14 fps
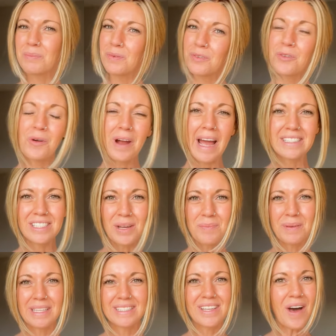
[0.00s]
before I jump
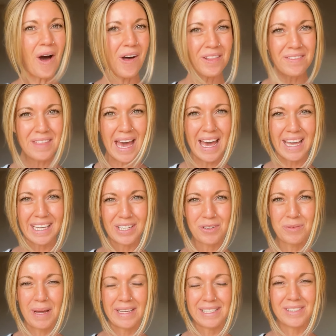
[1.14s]
into all of that, I'm gonna
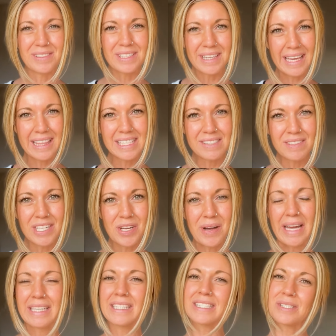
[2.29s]
remind you to like this video
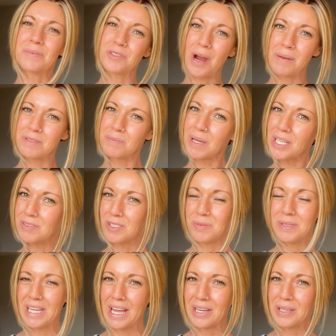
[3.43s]
and subscribe to my YouTube
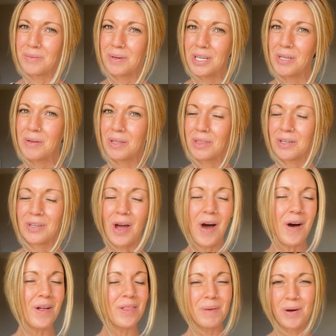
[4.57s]
channel where you can learn
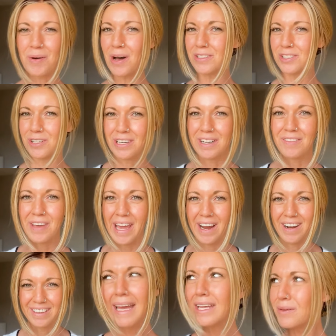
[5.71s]
all about alternative
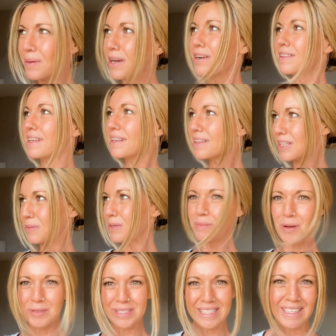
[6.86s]
hair and apparently a little bit
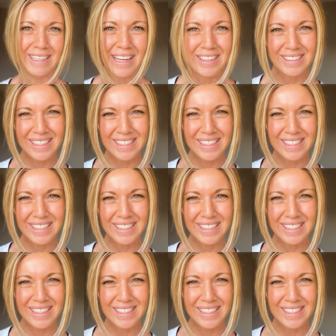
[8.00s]
about skincare